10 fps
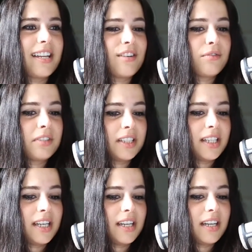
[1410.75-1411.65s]
in a
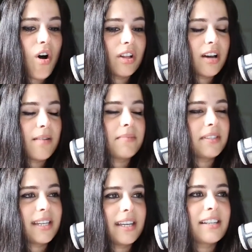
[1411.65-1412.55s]
really
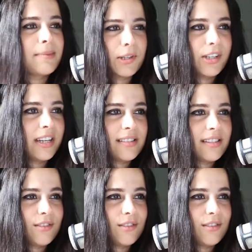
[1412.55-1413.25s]
all-encompassing experience,